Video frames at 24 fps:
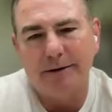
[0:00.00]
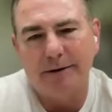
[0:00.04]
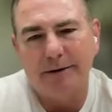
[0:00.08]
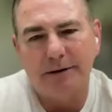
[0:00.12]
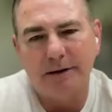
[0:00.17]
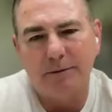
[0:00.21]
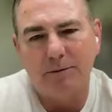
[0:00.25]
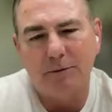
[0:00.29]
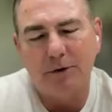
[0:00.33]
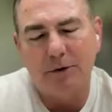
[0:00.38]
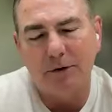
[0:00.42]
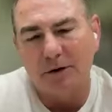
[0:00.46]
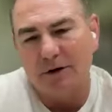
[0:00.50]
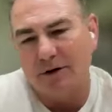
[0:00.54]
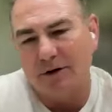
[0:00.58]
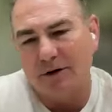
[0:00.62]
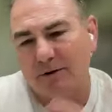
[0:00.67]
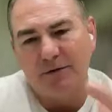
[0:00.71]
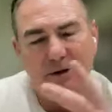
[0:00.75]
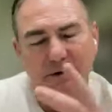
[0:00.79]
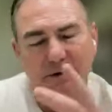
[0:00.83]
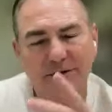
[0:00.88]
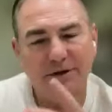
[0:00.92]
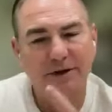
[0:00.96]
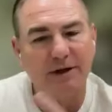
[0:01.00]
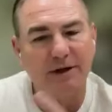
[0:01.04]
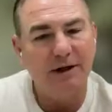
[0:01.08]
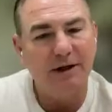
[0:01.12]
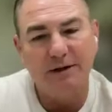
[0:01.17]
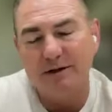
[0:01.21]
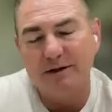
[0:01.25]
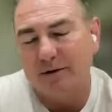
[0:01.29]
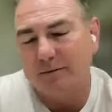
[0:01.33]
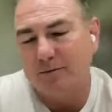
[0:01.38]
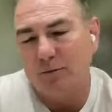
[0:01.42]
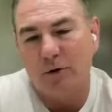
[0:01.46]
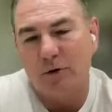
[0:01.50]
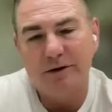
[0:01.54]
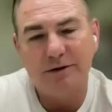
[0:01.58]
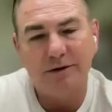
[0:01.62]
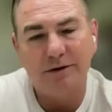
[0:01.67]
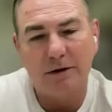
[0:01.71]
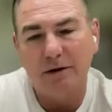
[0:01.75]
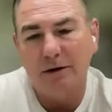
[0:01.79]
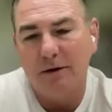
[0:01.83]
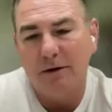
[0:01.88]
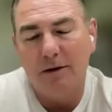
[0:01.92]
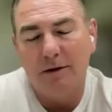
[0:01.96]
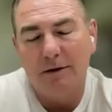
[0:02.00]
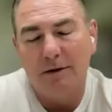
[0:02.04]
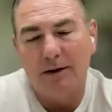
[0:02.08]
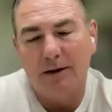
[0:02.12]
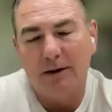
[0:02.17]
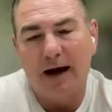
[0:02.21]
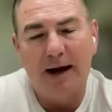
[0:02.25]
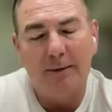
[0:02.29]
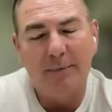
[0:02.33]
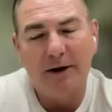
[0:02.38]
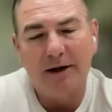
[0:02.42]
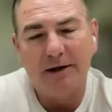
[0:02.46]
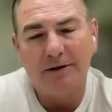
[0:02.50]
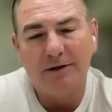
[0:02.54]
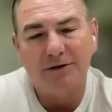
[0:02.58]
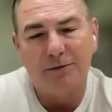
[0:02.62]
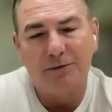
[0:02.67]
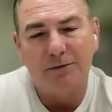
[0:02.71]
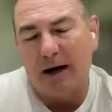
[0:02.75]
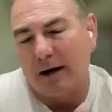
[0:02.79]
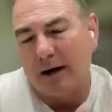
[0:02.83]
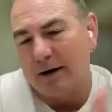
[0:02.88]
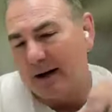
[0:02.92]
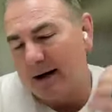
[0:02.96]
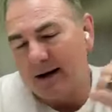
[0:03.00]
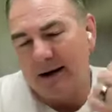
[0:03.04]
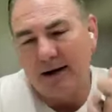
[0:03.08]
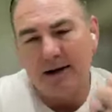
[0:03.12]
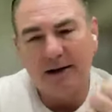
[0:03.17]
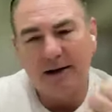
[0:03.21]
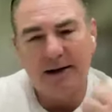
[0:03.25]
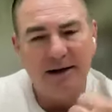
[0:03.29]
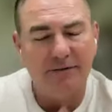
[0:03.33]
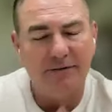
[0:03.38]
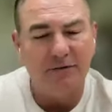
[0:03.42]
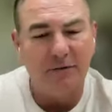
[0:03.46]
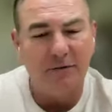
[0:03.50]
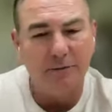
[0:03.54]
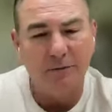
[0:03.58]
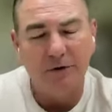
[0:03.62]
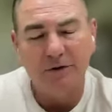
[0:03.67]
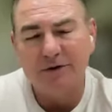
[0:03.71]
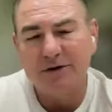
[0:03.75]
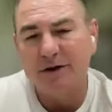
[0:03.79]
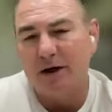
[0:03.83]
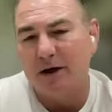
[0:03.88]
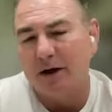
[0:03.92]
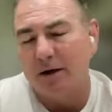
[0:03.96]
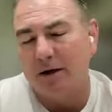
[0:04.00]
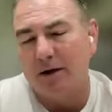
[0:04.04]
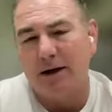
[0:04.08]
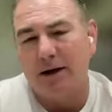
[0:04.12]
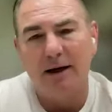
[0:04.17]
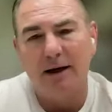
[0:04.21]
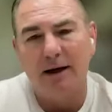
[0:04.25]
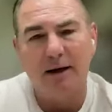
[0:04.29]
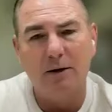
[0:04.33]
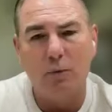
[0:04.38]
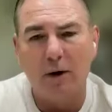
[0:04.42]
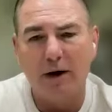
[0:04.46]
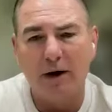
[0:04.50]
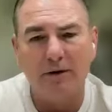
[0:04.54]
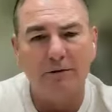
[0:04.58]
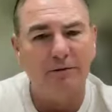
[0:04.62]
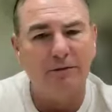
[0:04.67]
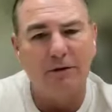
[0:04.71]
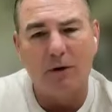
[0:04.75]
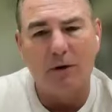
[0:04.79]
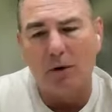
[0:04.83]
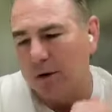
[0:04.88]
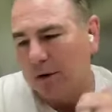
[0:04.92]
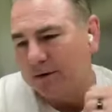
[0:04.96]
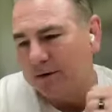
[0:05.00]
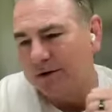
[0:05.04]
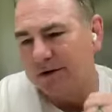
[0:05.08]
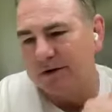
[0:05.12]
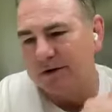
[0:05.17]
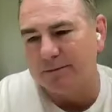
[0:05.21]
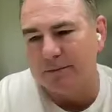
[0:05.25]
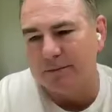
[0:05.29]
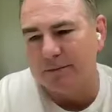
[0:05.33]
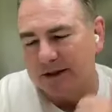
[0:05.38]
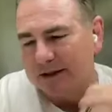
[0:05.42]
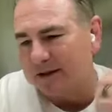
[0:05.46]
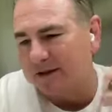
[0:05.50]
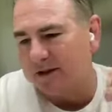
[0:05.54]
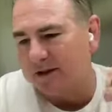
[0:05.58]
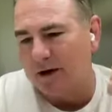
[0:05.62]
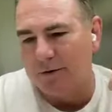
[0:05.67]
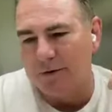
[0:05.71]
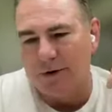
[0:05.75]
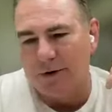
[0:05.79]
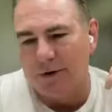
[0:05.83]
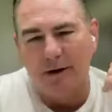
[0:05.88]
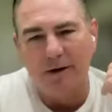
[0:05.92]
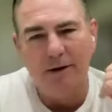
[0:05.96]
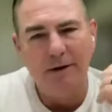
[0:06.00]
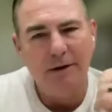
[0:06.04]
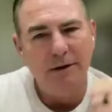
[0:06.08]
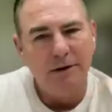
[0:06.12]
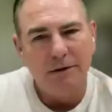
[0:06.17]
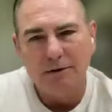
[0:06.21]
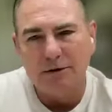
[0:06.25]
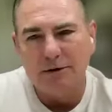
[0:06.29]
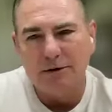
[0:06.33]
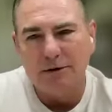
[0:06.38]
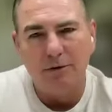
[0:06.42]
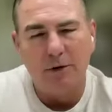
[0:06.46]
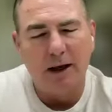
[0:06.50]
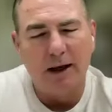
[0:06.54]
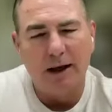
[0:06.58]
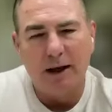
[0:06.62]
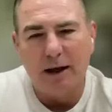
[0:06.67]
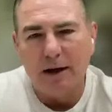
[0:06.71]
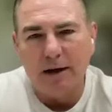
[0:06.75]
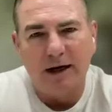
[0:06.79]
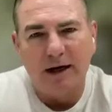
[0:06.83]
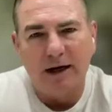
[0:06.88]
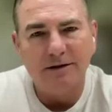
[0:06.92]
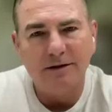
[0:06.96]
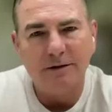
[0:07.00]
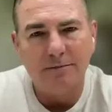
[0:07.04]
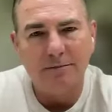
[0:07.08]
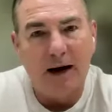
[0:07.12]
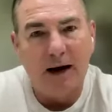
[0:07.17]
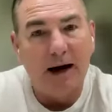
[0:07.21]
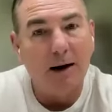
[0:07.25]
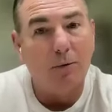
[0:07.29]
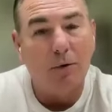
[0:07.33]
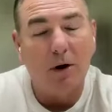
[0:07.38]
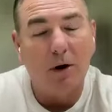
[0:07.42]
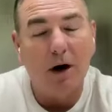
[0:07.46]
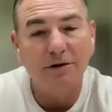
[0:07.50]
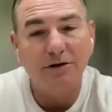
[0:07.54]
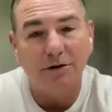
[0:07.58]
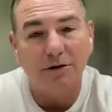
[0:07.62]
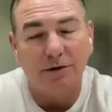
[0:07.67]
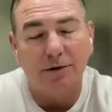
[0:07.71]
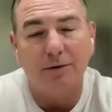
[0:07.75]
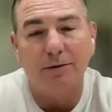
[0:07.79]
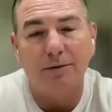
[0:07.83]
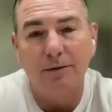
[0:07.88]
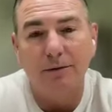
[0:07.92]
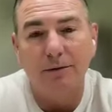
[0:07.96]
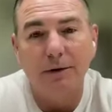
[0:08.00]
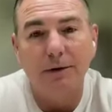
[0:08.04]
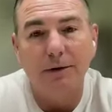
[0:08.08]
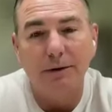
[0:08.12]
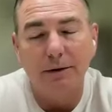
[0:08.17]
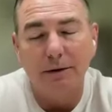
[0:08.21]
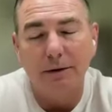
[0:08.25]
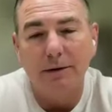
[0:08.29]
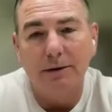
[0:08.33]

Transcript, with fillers: And uh, we're looking for those kids that went to the high major route. I got a kid from UCLA, Wake Forest, Minnesota, Tulane. That's my roster.